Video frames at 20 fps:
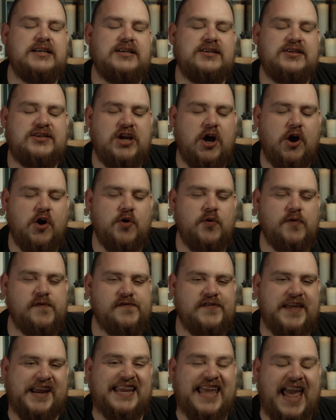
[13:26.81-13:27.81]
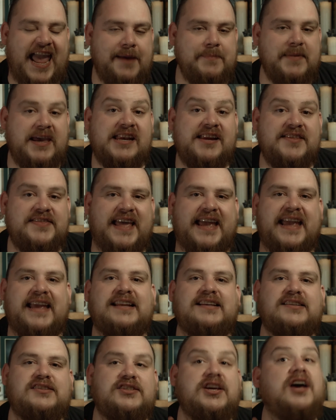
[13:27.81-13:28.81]
So they came in and
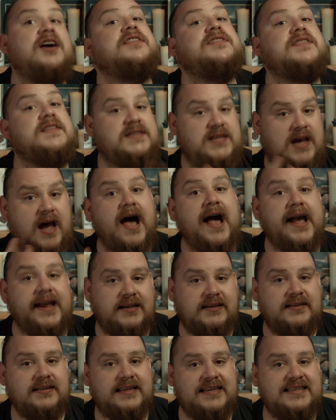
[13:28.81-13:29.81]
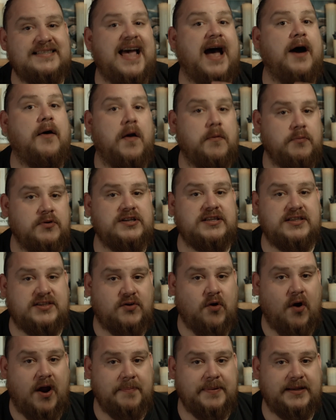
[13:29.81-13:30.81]
they turned the tide, is how I would
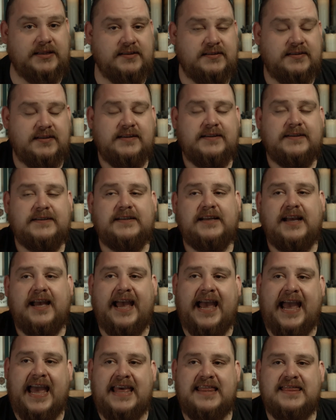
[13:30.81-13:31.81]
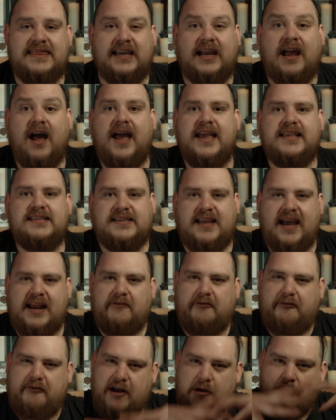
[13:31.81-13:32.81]
describe it. And the guys kind
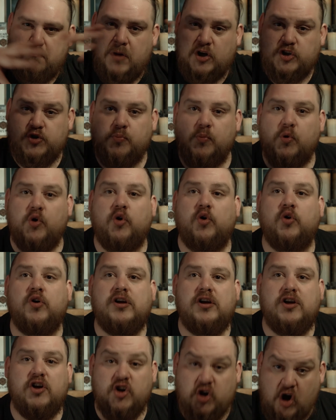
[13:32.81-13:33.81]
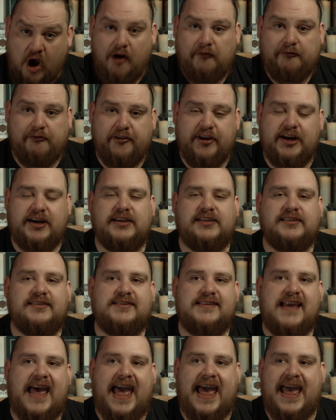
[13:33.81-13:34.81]
of felt much more
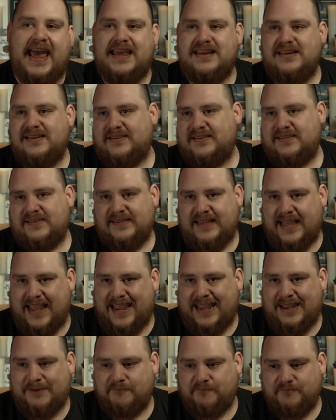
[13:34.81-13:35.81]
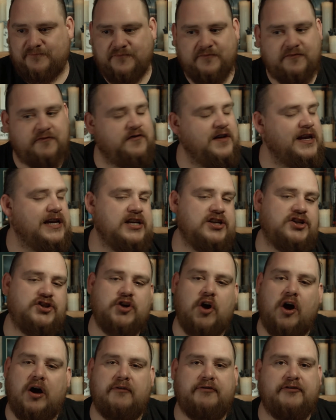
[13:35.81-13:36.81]
confident, and they finished
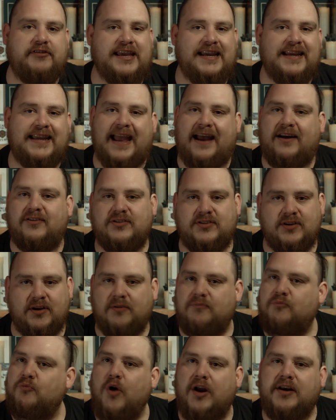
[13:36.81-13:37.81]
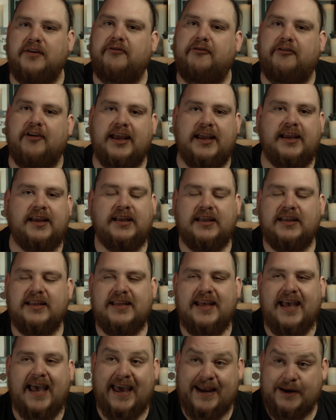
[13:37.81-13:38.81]
off the encounter wonderfully.
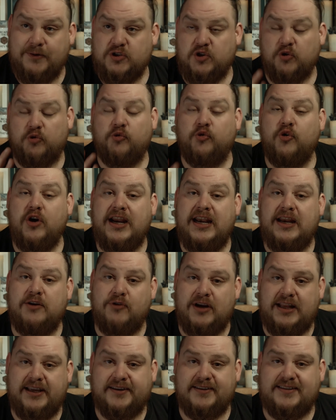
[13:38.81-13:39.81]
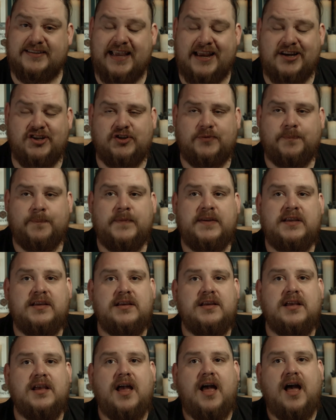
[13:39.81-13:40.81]
And it was a really, really good session.
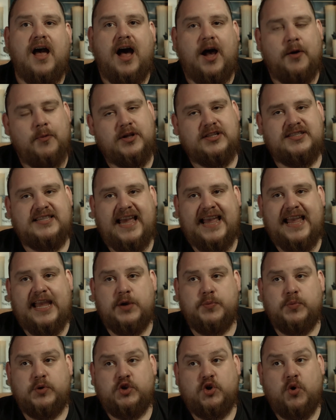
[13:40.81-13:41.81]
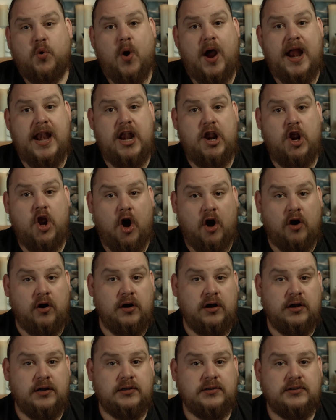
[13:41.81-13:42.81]
I will say it was quite
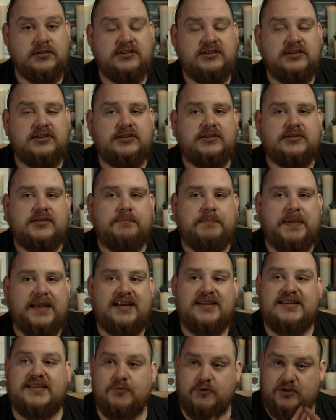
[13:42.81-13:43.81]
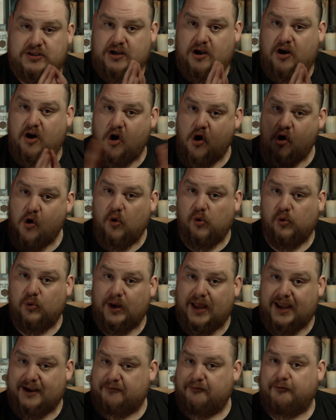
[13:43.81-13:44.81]
long, because it was a whole,
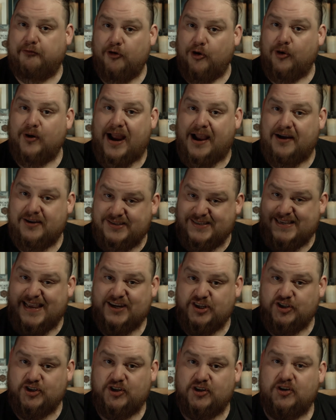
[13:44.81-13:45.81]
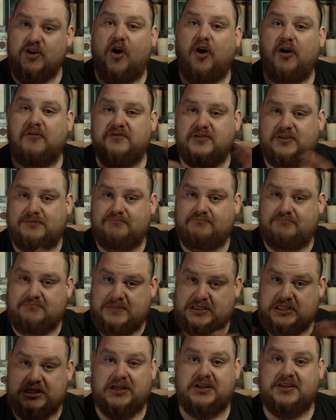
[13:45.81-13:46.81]
like, 4-hour session of
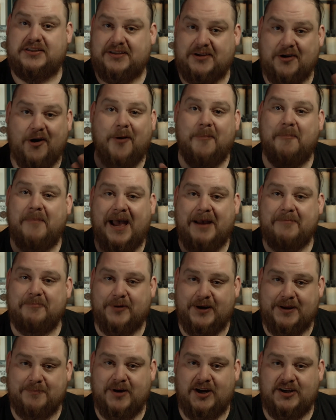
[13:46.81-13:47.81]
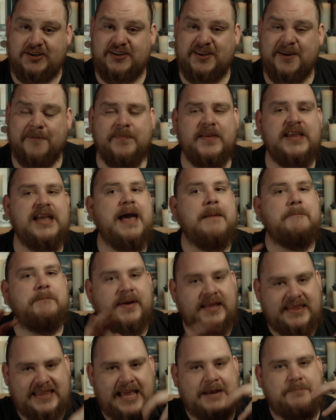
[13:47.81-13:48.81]
just combat, pretty much.
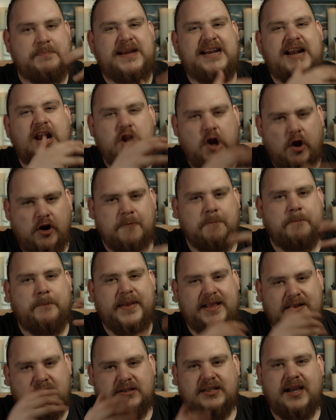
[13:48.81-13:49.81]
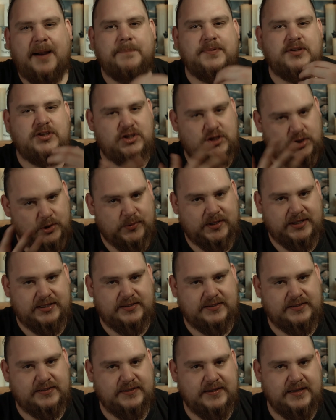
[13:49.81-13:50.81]
But there'd been a lot of build-up to
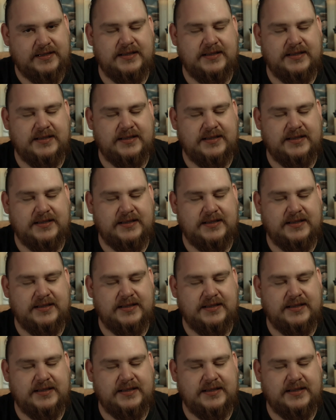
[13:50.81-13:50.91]
it.